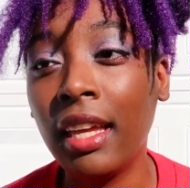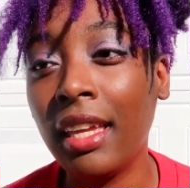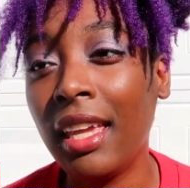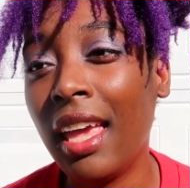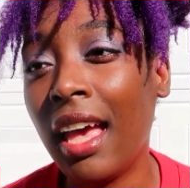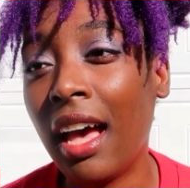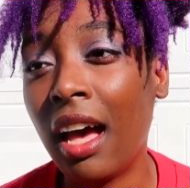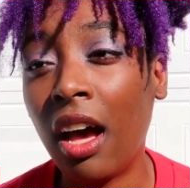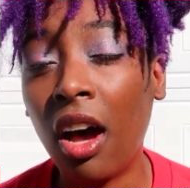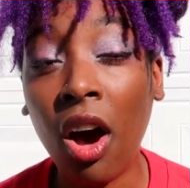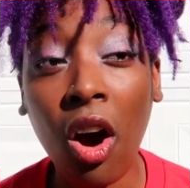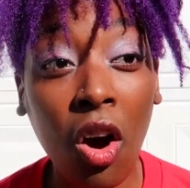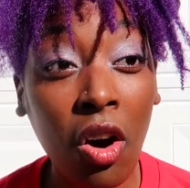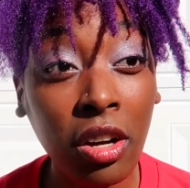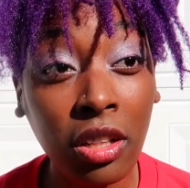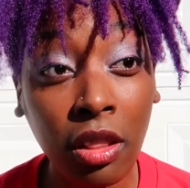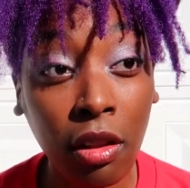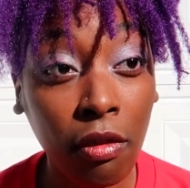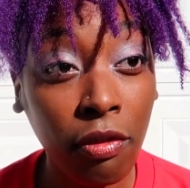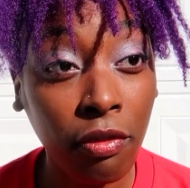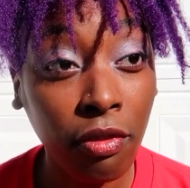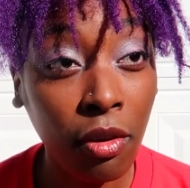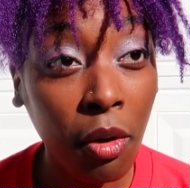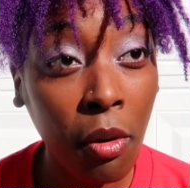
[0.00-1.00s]
Yeah,
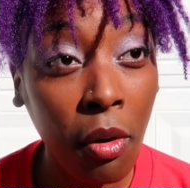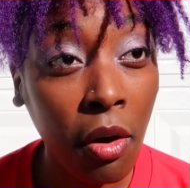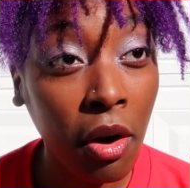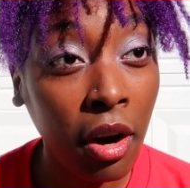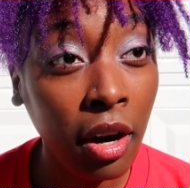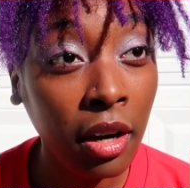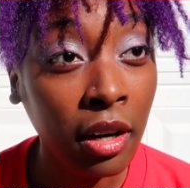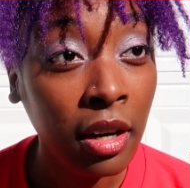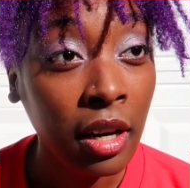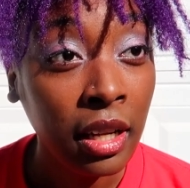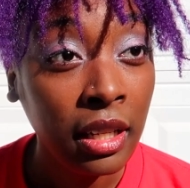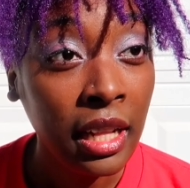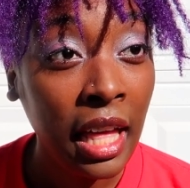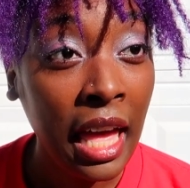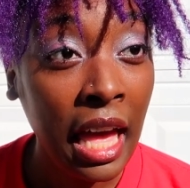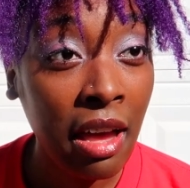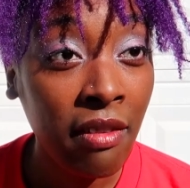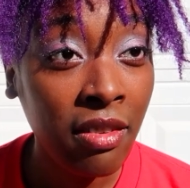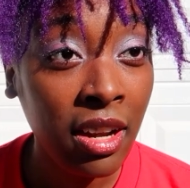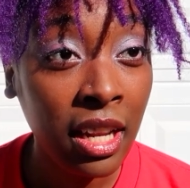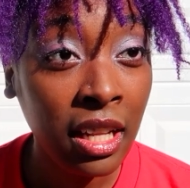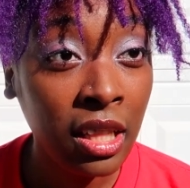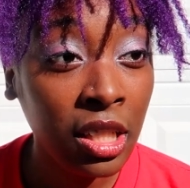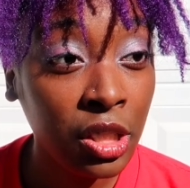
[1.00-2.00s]
on the floor. They
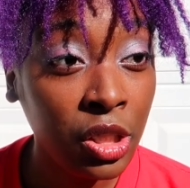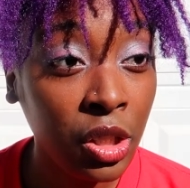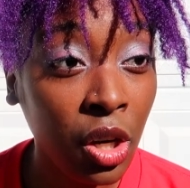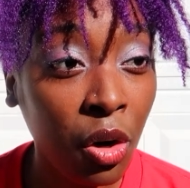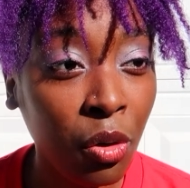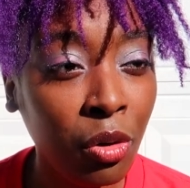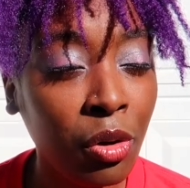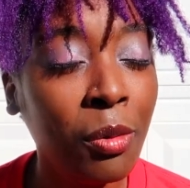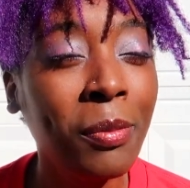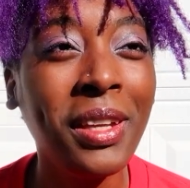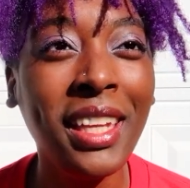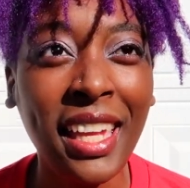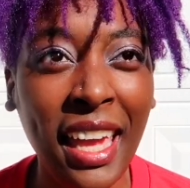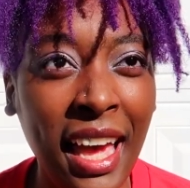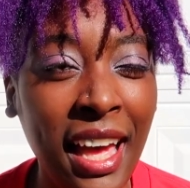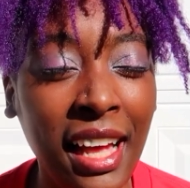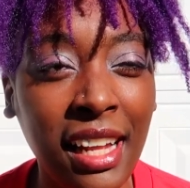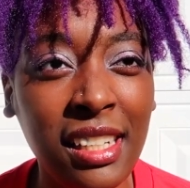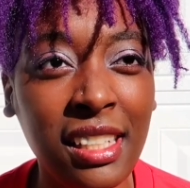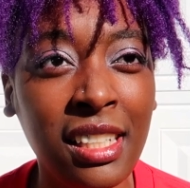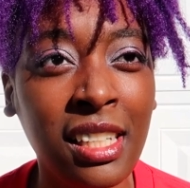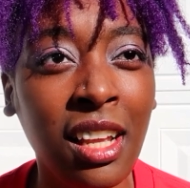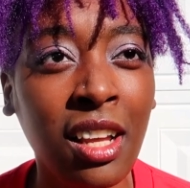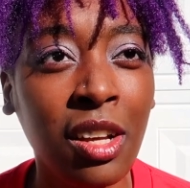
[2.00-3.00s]
have it in the showroom?
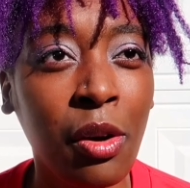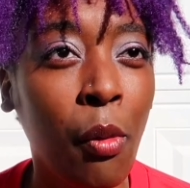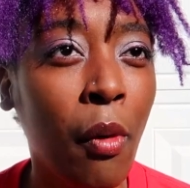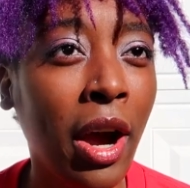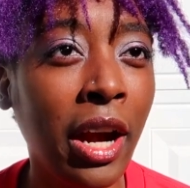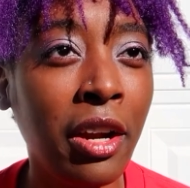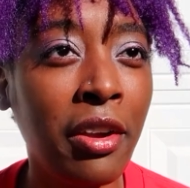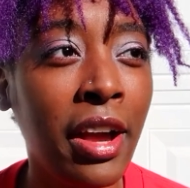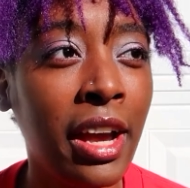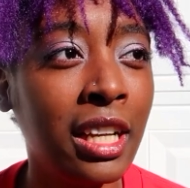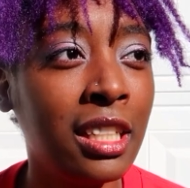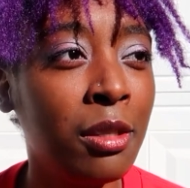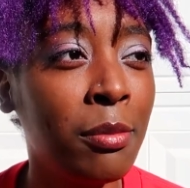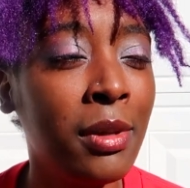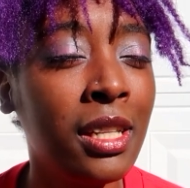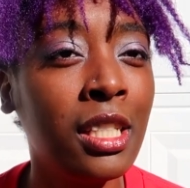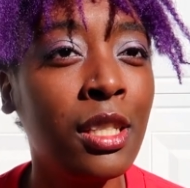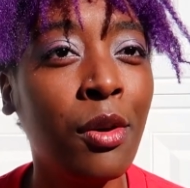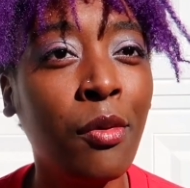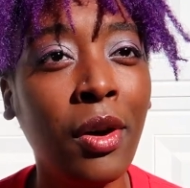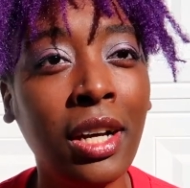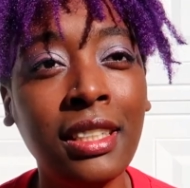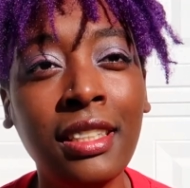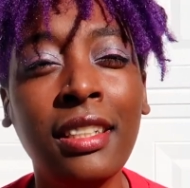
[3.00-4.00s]
Yes. Why are you asking me
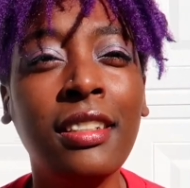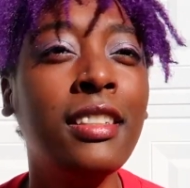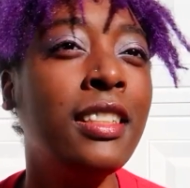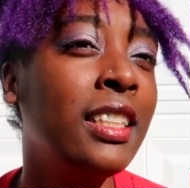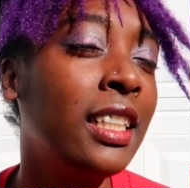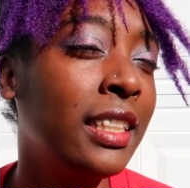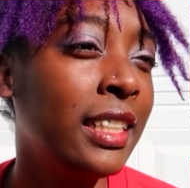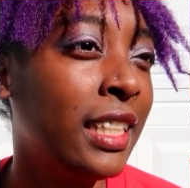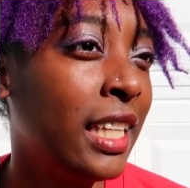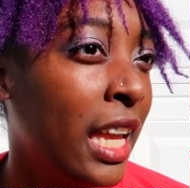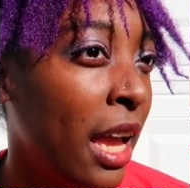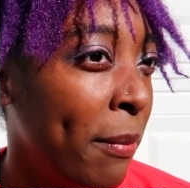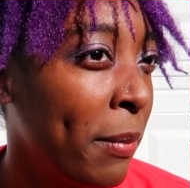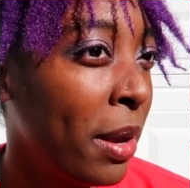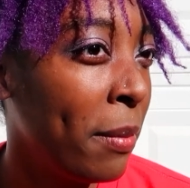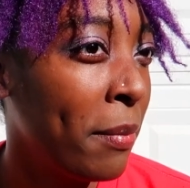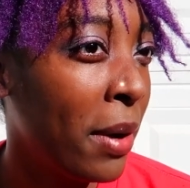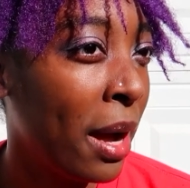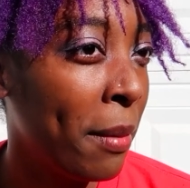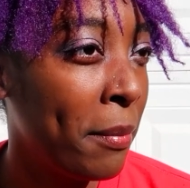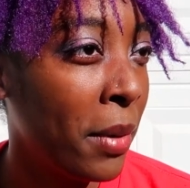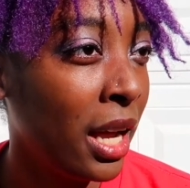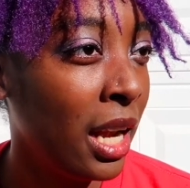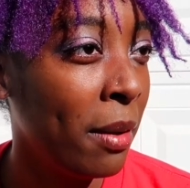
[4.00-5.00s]
this question? Just give me
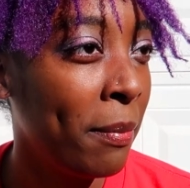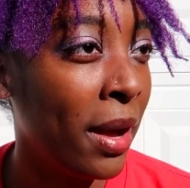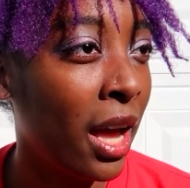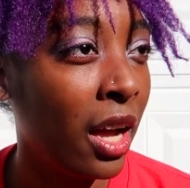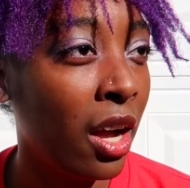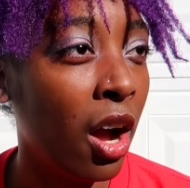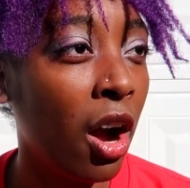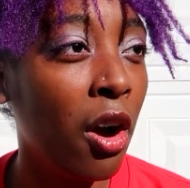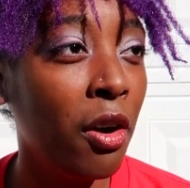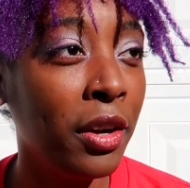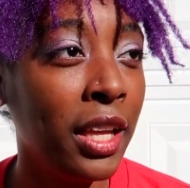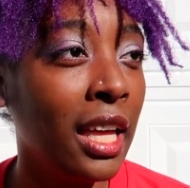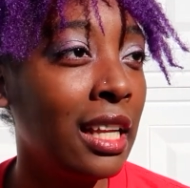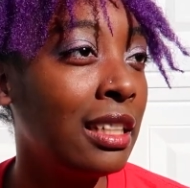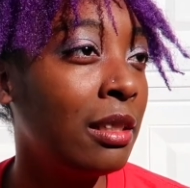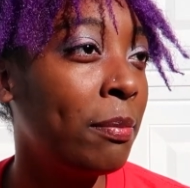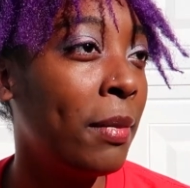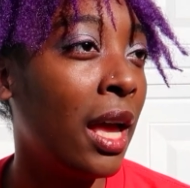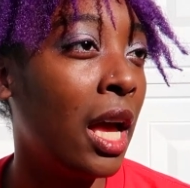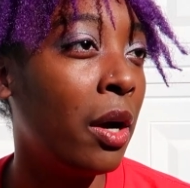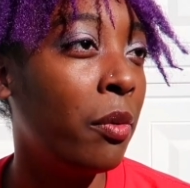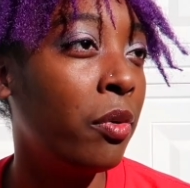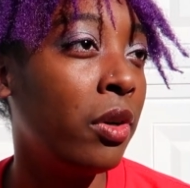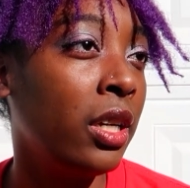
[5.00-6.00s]
my money back. Oh, yes,
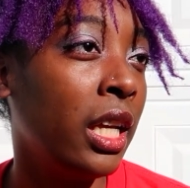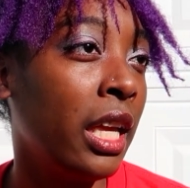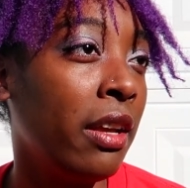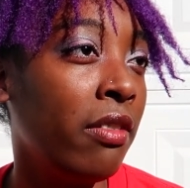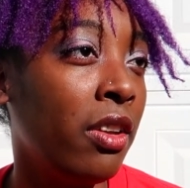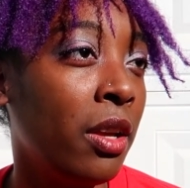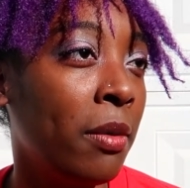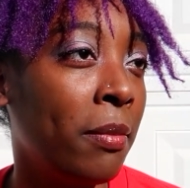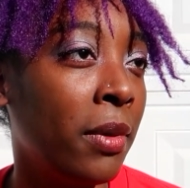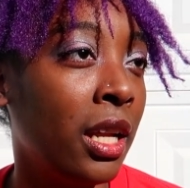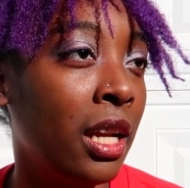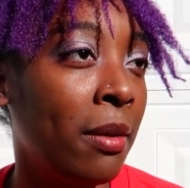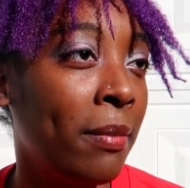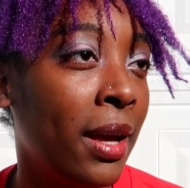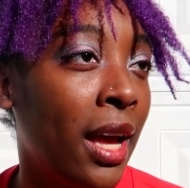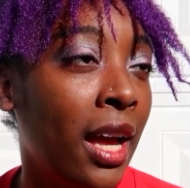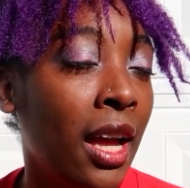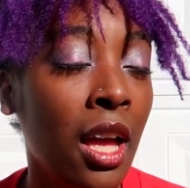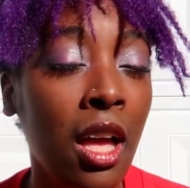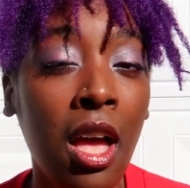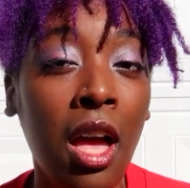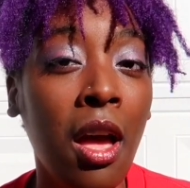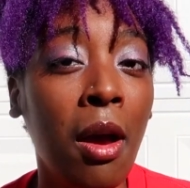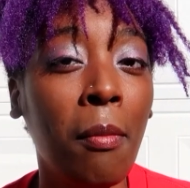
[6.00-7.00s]
ma'am, we'll give you your money
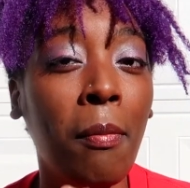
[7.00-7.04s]
back.